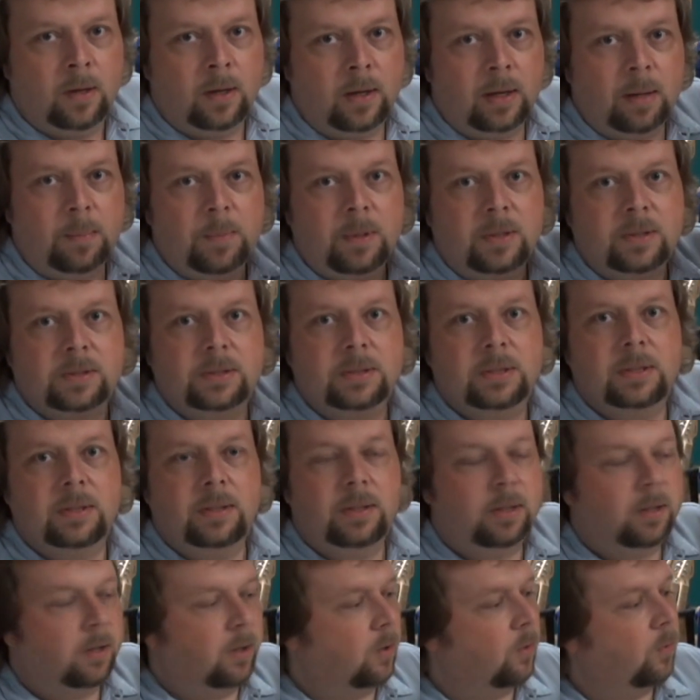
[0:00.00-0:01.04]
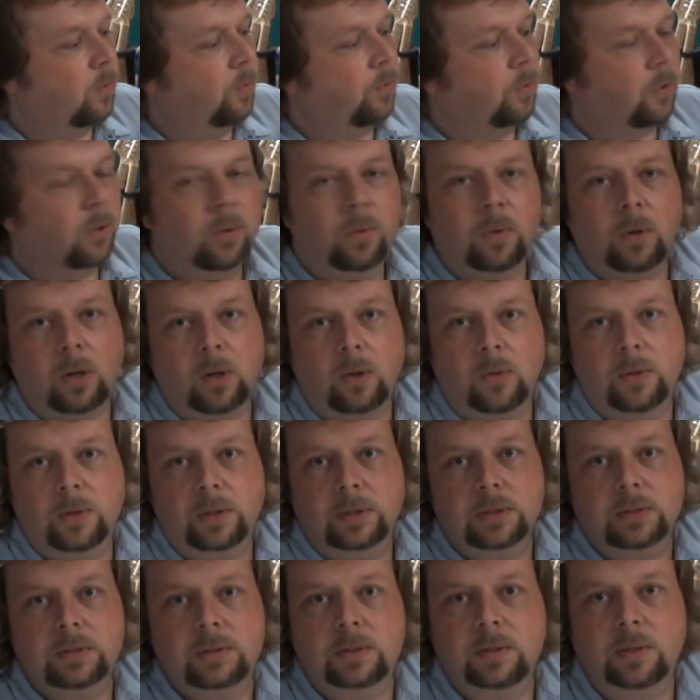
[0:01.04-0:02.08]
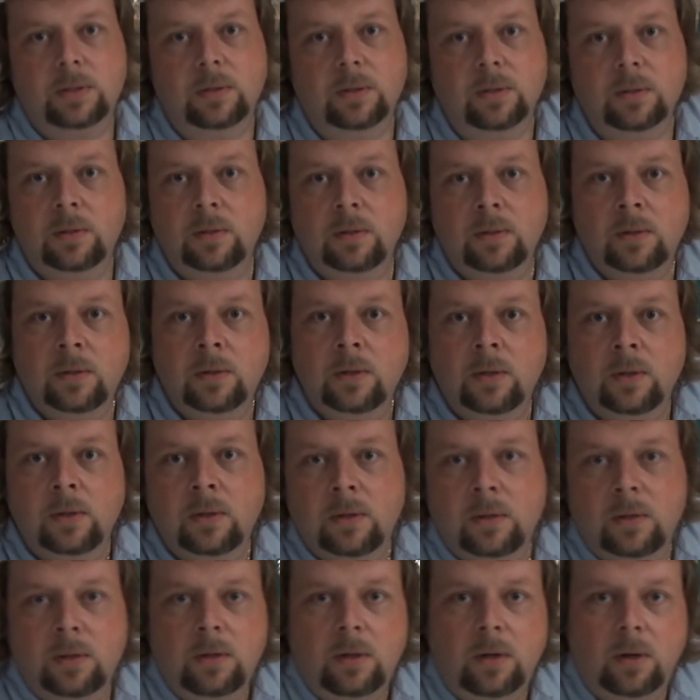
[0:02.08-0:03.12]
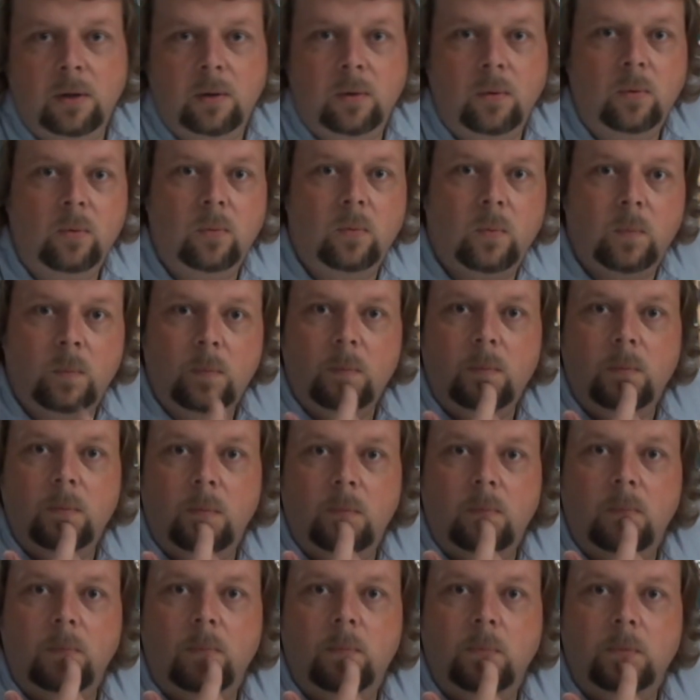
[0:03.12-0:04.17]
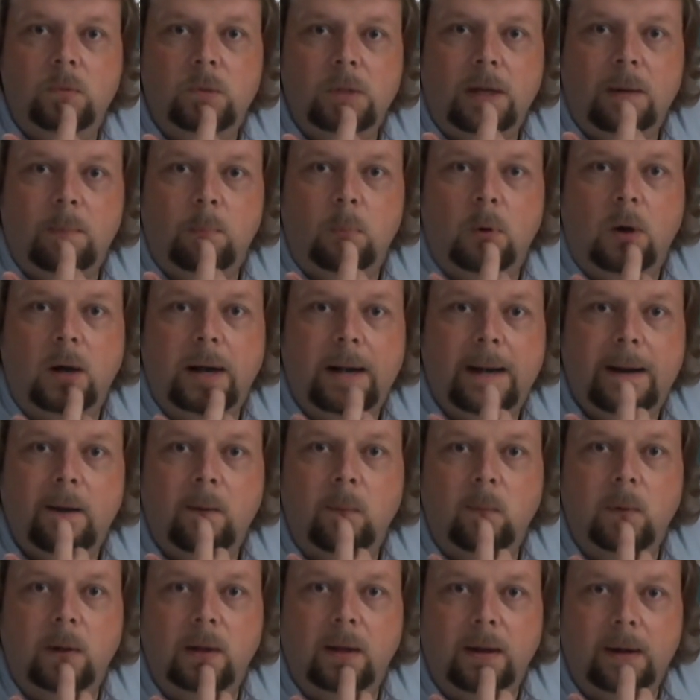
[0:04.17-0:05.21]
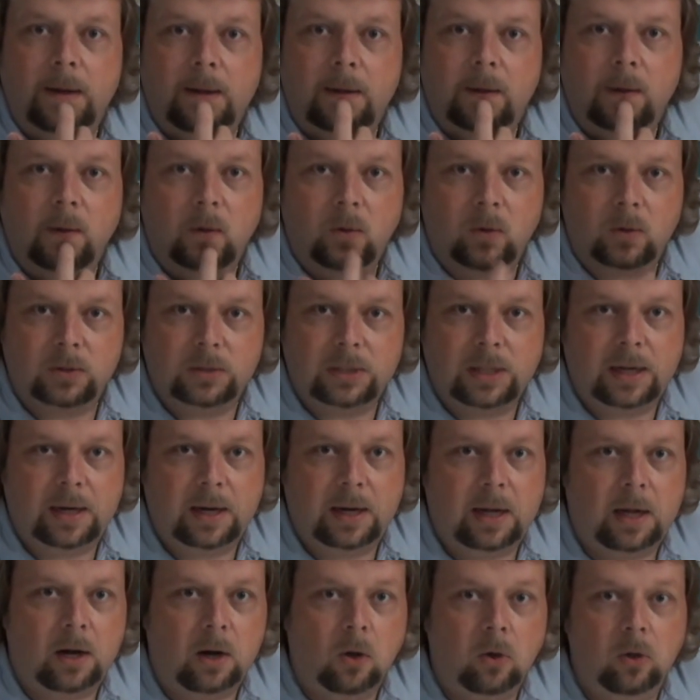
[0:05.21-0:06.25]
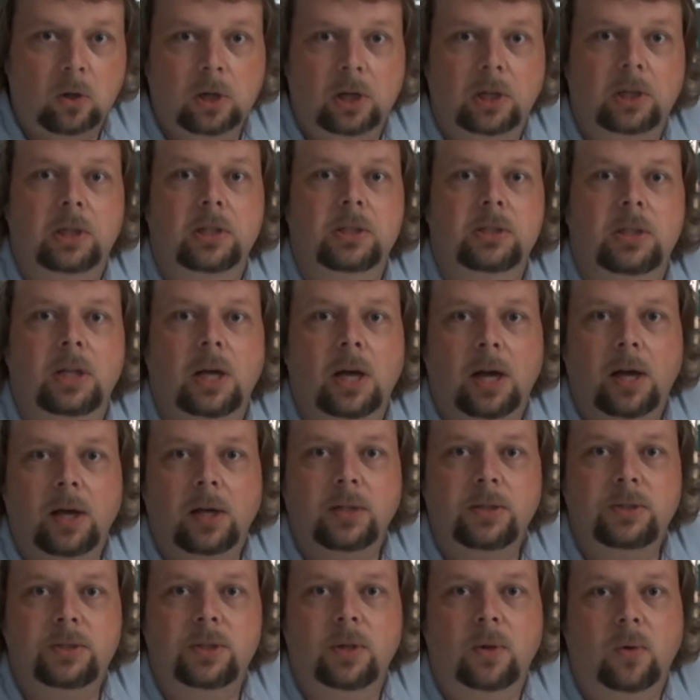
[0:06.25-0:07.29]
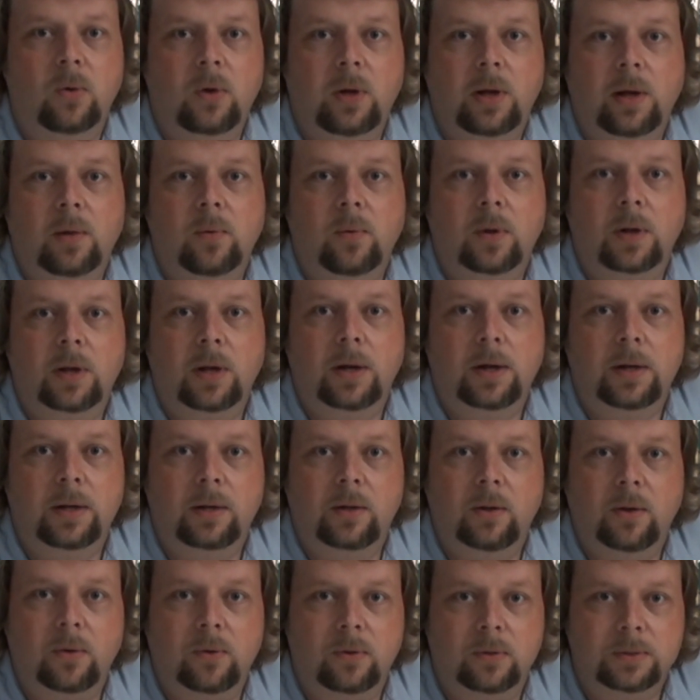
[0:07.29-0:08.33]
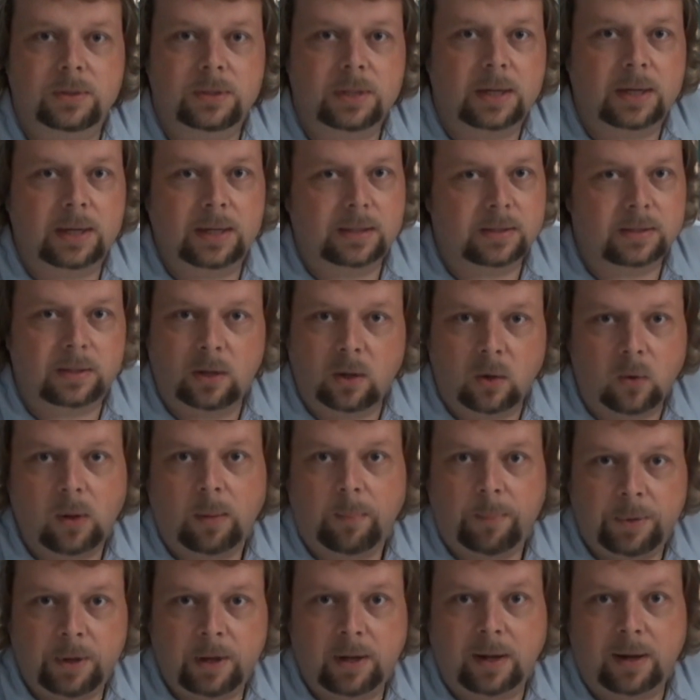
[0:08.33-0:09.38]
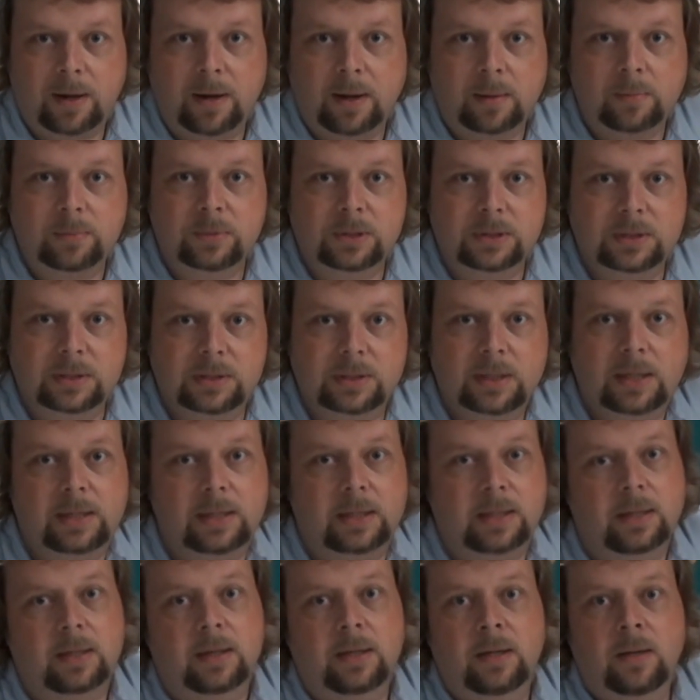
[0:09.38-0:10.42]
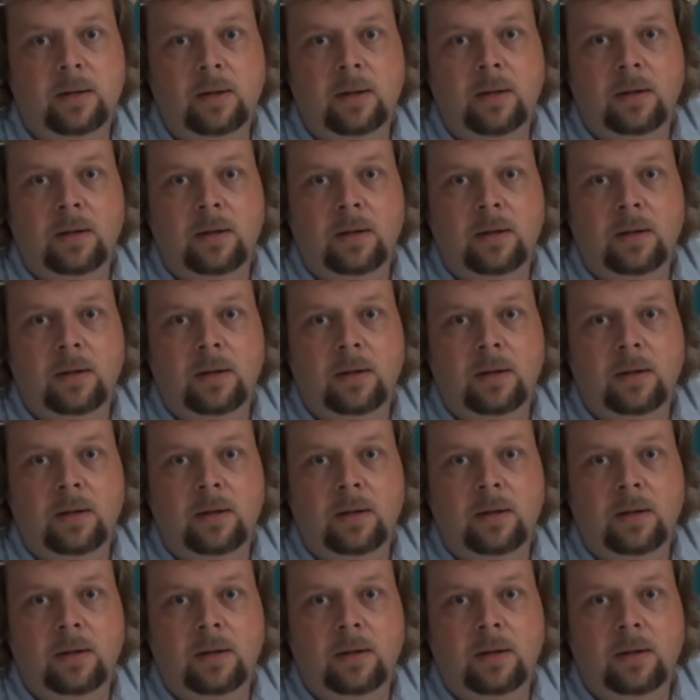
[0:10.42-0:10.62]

And I'm not sitting here going through all this to, you know, try to brag on what kind of guitars I got. Oh, look at this guy. He's showing out what kind of guitars he has. No, I'm not. I'm just saying